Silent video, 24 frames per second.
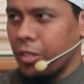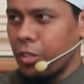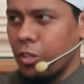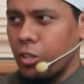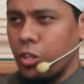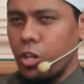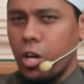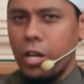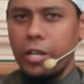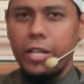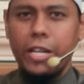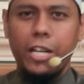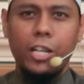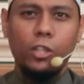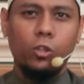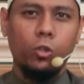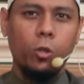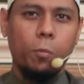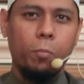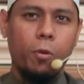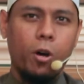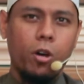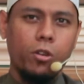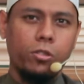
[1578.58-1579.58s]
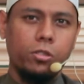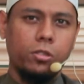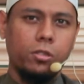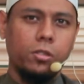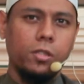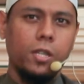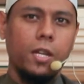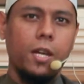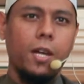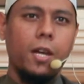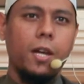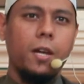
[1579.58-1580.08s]
not in through
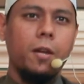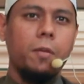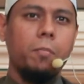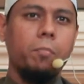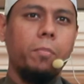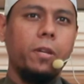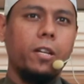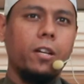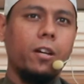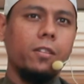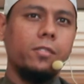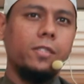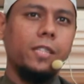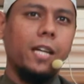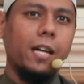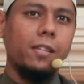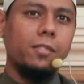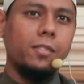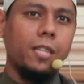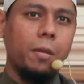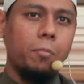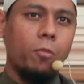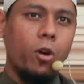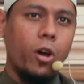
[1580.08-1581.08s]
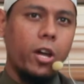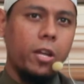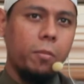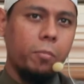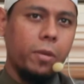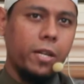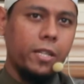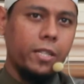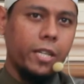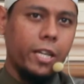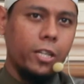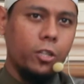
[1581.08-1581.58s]
pause, Because there are some
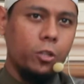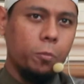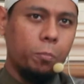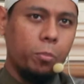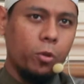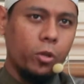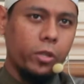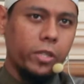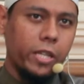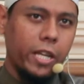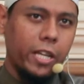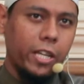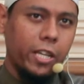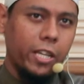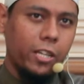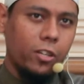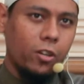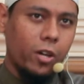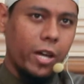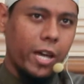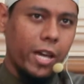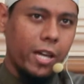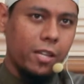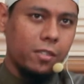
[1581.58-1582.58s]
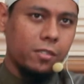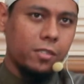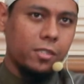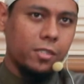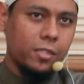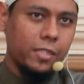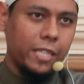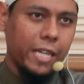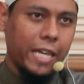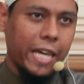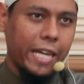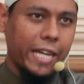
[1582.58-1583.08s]
ointment that you put in your
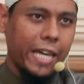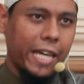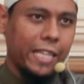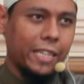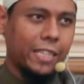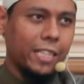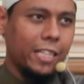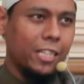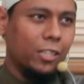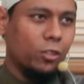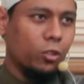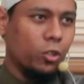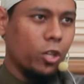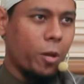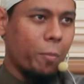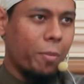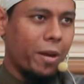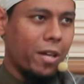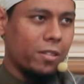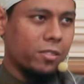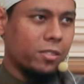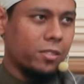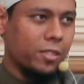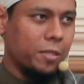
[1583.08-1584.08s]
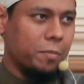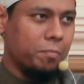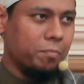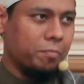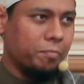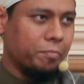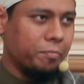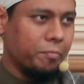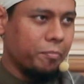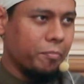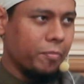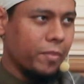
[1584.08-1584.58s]
hands, they can enter into your bloodstream.
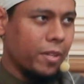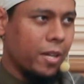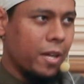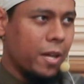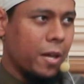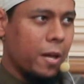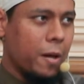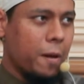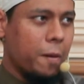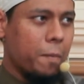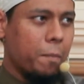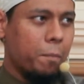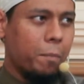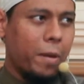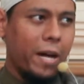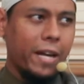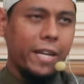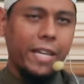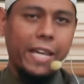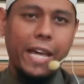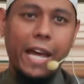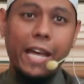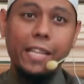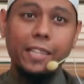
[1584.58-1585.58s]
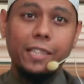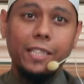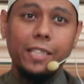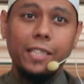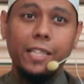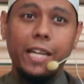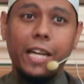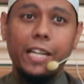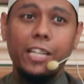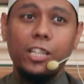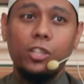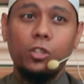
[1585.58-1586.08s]
But they
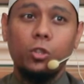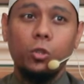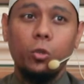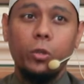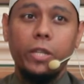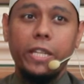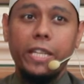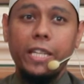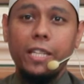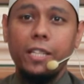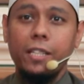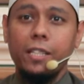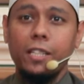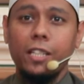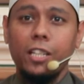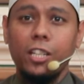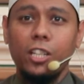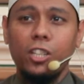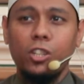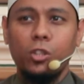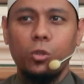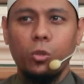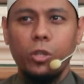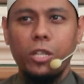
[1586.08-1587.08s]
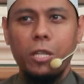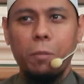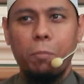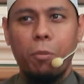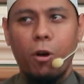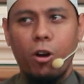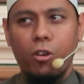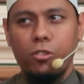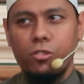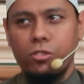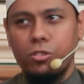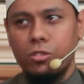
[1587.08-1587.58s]
enter in through the through the
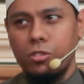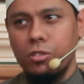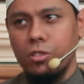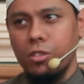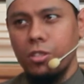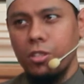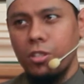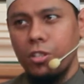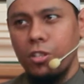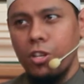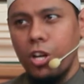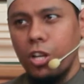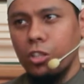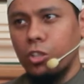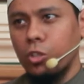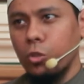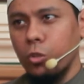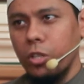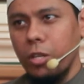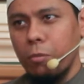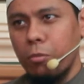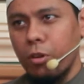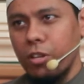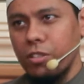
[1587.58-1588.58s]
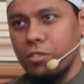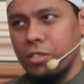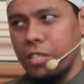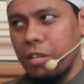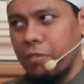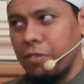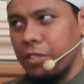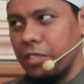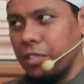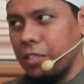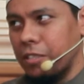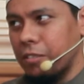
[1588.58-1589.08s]
pores, not through the body's
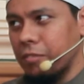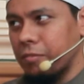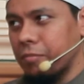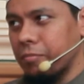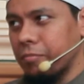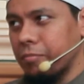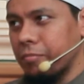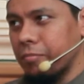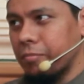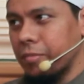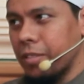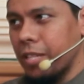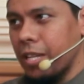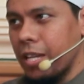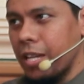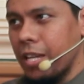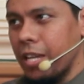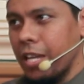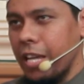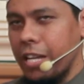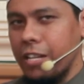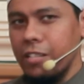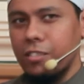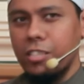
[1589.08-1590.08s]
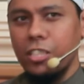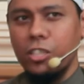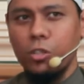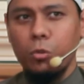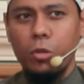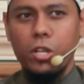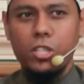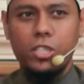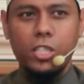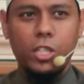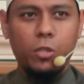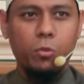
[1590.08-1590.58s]
cavity. In this
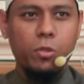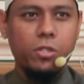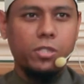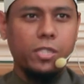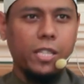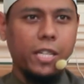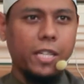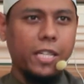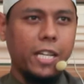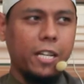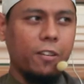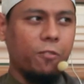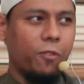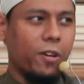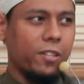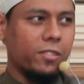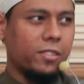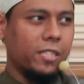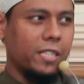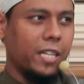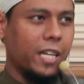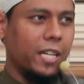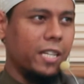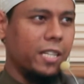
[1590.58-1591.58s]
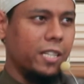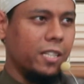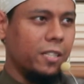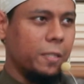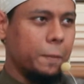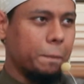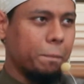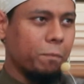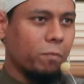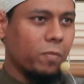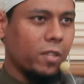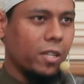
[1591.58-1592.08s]
situation, we say that the fasting
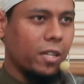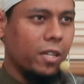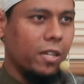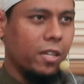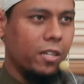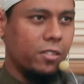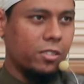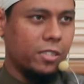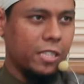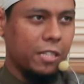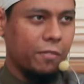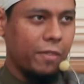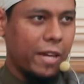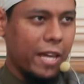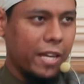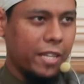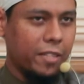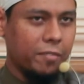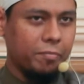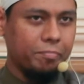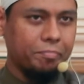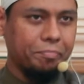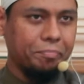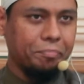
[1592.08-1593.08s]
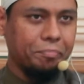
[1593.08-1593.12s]
any is still valid.